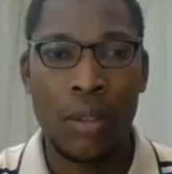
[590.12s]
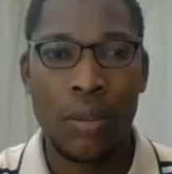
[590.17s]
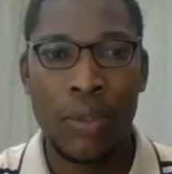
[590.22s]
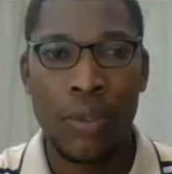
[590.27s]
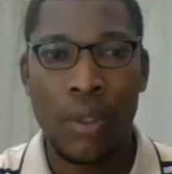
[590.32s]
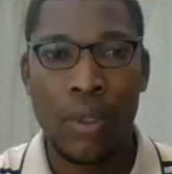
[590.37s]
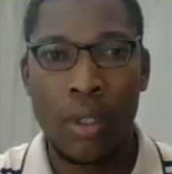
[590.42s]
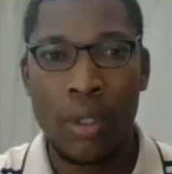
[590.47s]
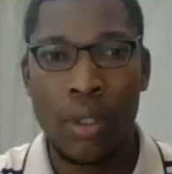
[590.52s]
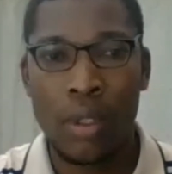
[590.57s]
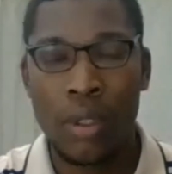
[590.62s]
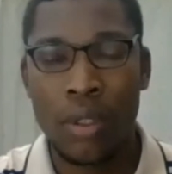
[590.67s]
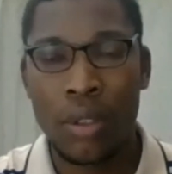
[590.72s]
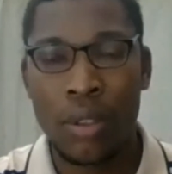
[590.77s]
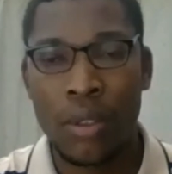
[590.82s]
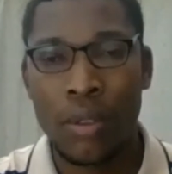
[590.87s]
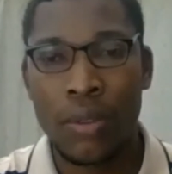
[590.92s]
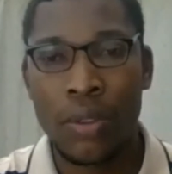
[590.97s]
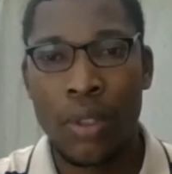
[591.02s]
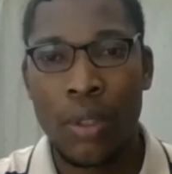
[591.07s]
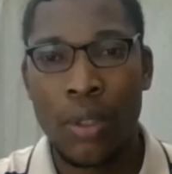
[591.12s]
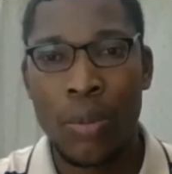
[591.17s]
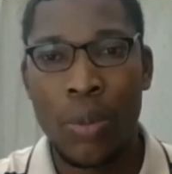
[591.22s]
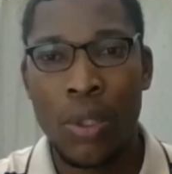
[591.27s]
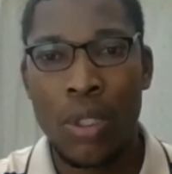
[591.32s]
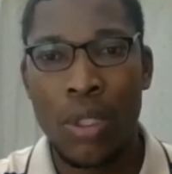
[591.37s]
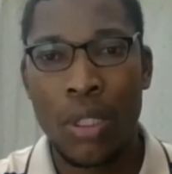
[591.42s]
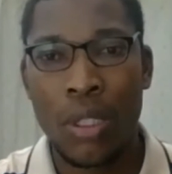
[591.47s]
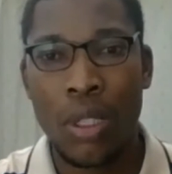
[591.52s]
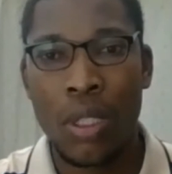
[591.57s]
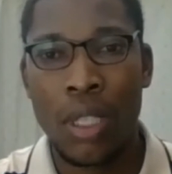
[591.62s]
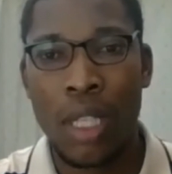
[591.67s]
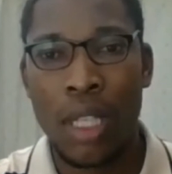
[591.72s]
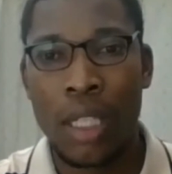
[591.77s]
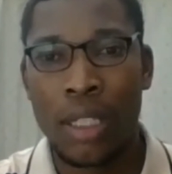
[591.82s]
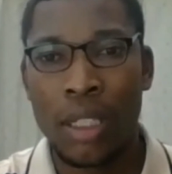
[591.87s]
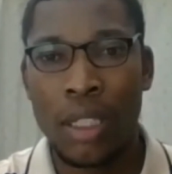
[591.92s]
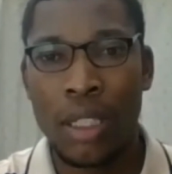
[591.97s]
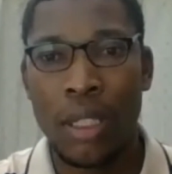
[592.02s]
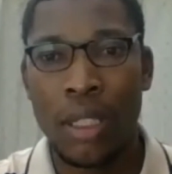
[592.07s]
So for most
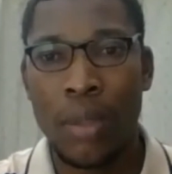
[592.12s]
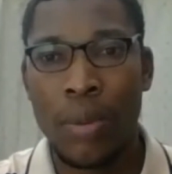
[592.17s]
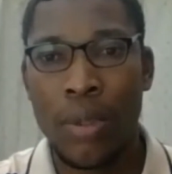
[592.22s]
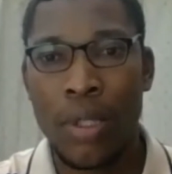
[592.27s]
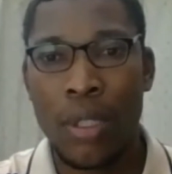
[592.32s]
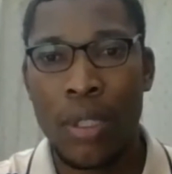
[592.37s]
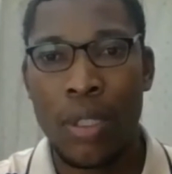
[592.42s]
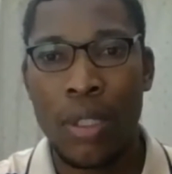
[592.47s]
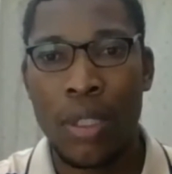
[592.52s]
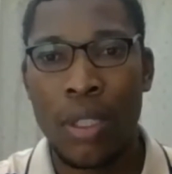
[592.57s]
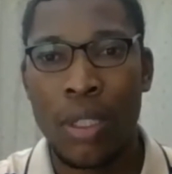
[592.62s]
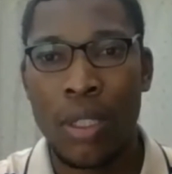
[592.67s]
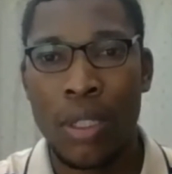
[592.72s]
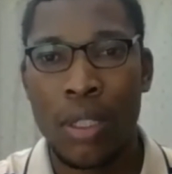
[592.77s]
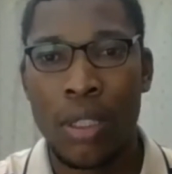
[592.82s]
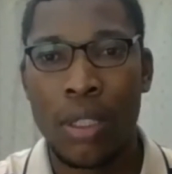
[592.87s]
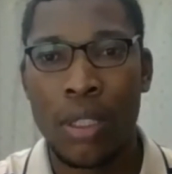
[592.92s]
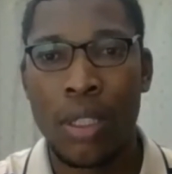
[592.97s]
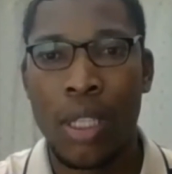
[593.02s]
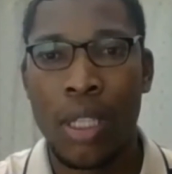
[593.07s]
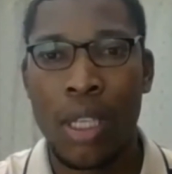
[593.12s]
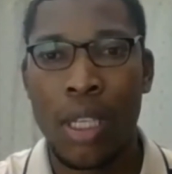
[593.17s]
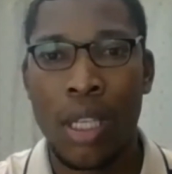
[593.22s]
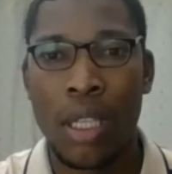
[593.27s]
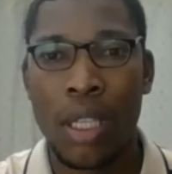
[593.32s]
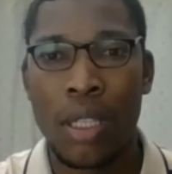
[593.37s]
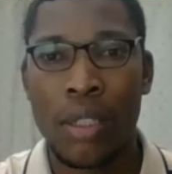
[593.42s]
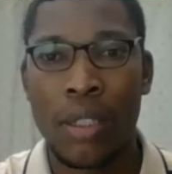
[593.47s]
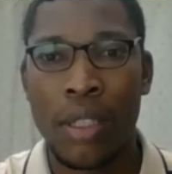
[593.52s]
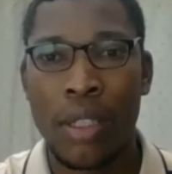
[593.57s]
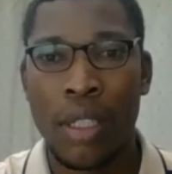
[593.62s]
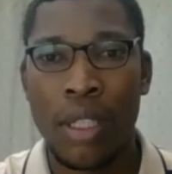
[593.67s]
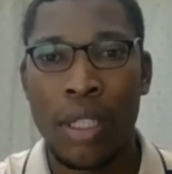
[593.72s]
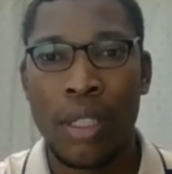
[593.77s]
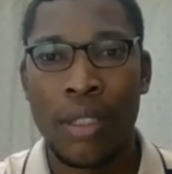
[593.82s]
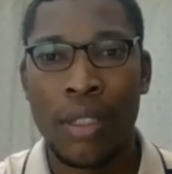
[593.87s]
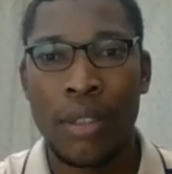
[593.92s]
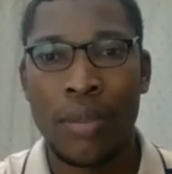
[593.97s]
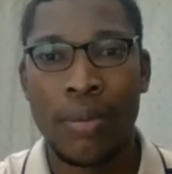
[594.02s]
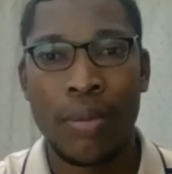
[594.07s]
scholarships, yeah,
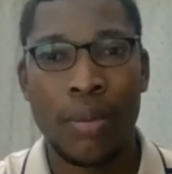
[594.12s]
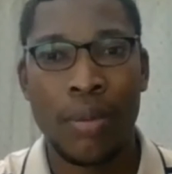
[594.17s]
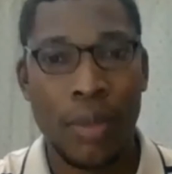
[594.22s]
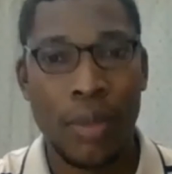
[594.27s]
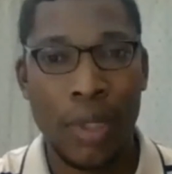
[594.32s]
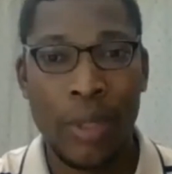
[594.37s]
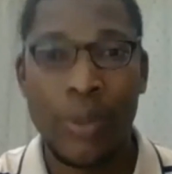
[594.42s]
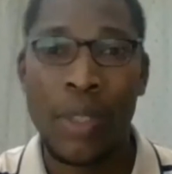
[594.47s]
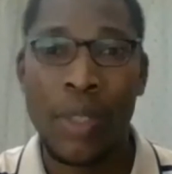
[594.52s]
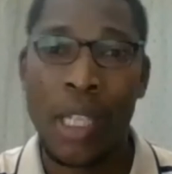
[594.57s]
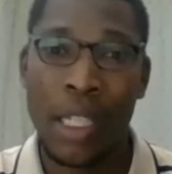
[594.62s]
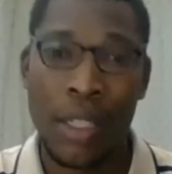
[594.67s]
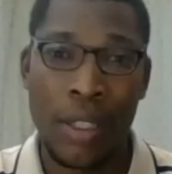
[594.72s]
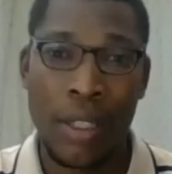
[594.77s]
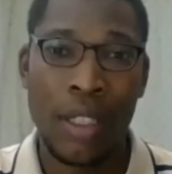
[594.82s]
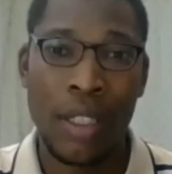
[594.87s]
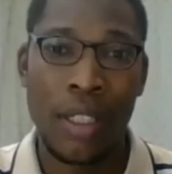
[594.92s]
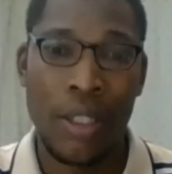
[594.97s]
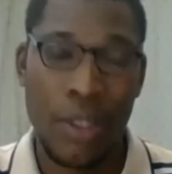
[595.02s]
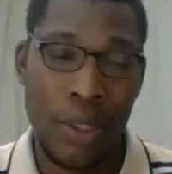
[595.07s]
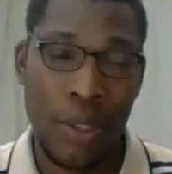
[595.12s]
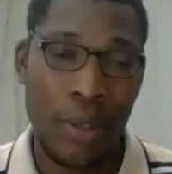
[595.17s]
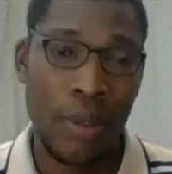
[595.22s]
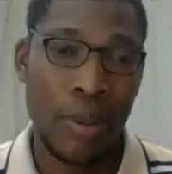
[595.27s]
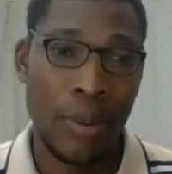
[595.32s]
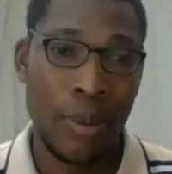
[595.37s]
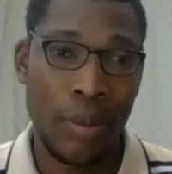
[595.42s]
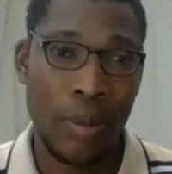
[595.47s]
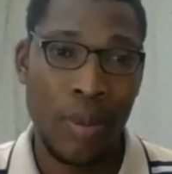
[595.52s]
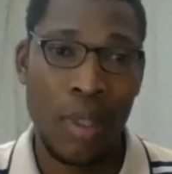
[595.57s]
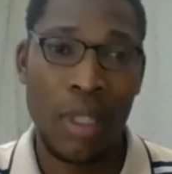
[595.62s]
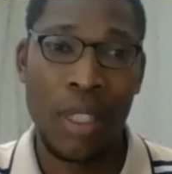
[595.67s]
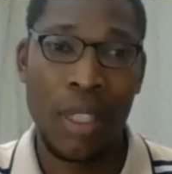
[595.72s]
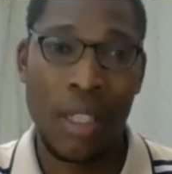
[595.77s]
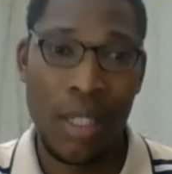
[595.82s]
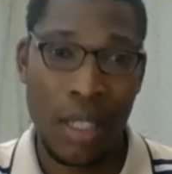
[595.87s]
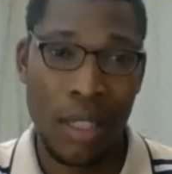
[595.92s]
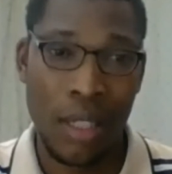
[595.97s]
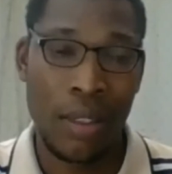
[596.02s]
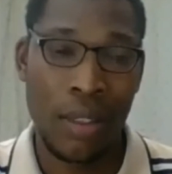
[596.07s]
if you're still in school,
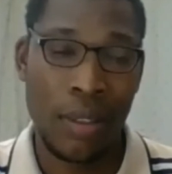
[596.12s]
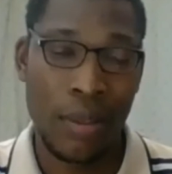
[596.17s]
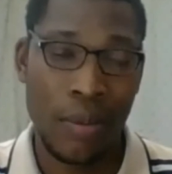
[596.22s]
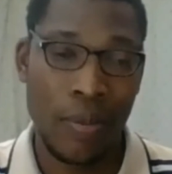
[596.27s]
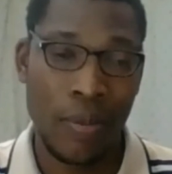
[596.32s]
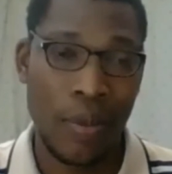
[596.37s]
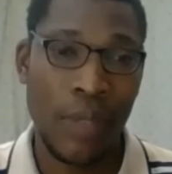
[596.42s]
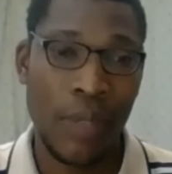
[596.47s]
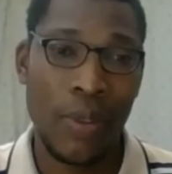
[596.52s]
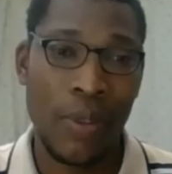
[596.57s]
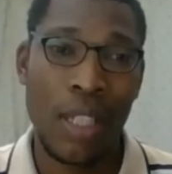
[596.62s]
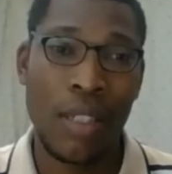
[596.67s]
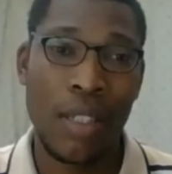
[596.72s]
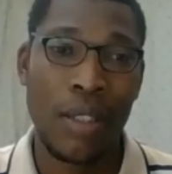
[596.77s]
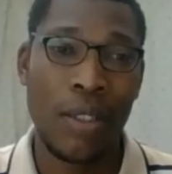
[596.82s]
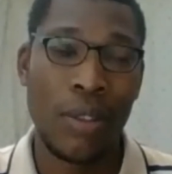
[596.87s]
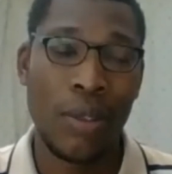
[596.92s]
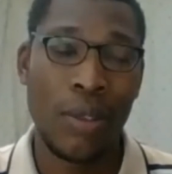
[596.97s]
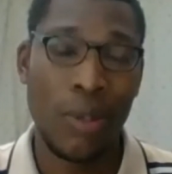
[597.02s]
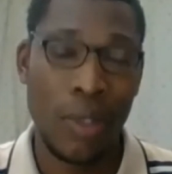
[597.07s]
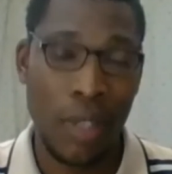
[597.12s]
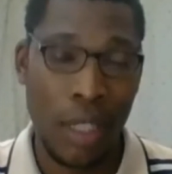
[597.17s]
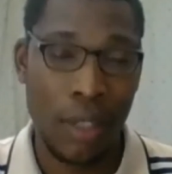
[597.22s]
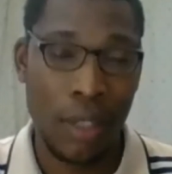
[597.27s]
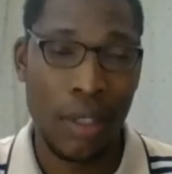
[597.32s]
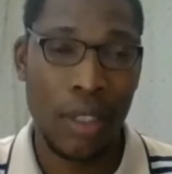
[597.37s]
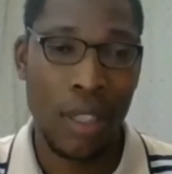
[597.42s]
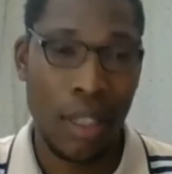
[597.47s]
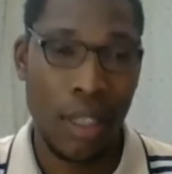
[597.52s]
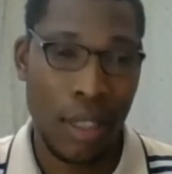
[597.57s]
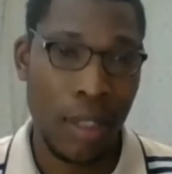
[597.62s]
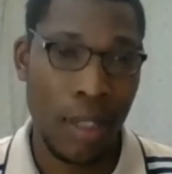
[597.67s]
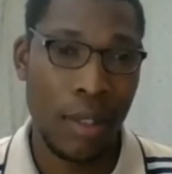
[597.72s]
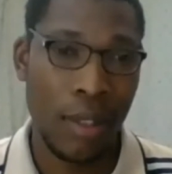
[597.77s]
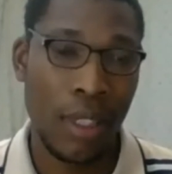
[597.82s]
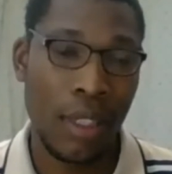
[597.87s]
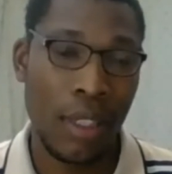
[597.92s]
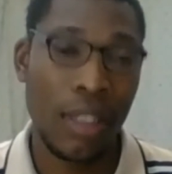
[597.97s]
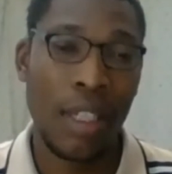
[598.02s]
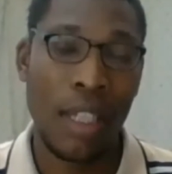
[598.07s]
honestly, if you are still doing an
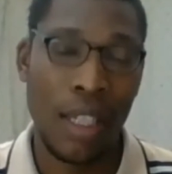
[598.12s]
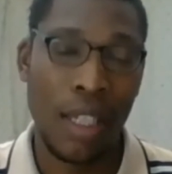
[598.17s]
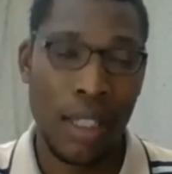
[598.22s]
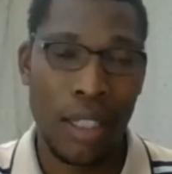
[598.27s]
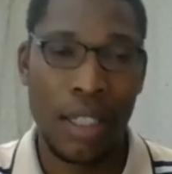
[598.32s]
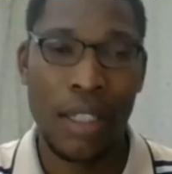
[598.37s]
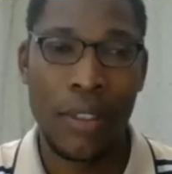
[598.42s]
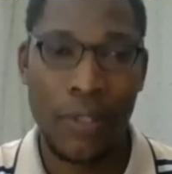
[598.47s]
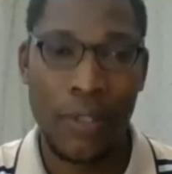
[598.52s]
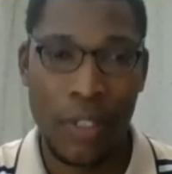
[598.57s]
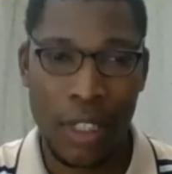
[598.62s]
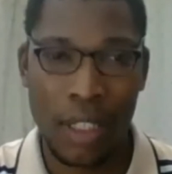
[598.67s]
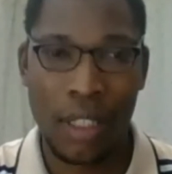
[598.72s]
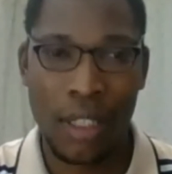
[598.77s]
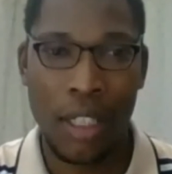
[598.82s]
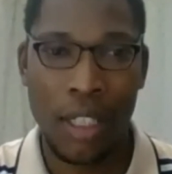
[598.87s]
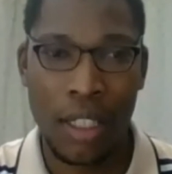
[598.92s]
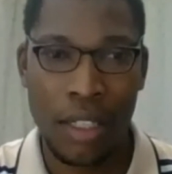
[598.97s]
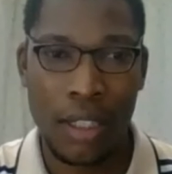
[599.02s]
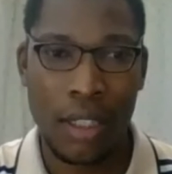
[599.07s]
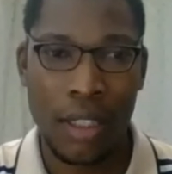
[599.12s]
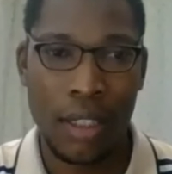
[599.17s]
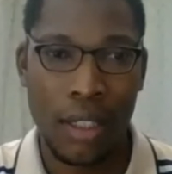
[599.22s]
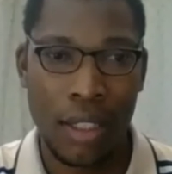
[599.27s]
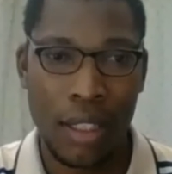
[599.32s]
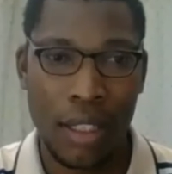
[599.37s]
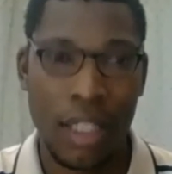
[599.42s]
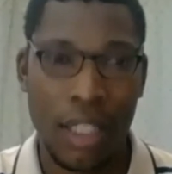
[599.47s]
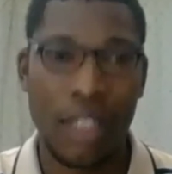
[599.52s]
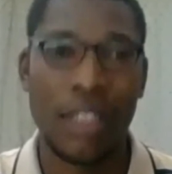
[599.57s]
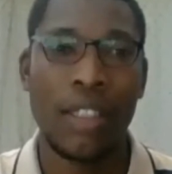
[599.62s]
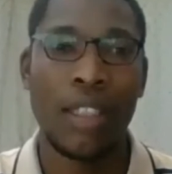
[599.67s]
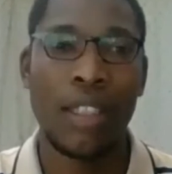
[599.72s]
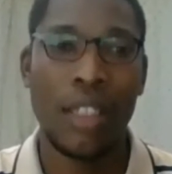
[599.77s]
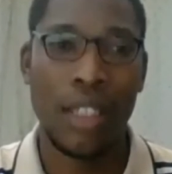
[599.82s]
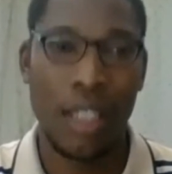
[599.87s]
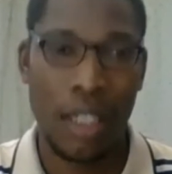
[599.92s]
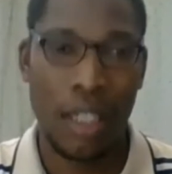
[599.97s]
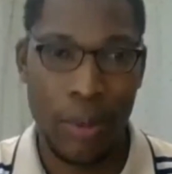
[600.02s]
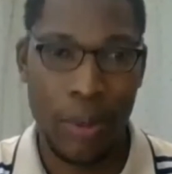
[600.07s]
undergraduate, try and get a first class. It really
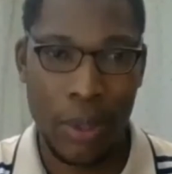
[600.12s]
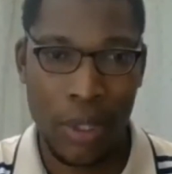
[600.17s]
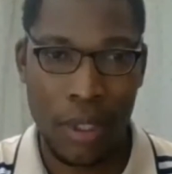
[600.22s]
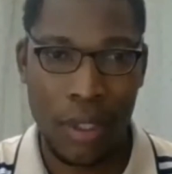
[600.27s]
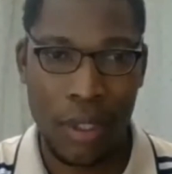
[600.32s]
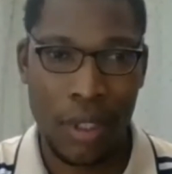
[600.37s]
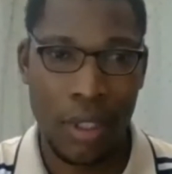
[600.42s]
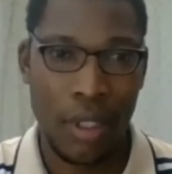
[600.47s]
helps.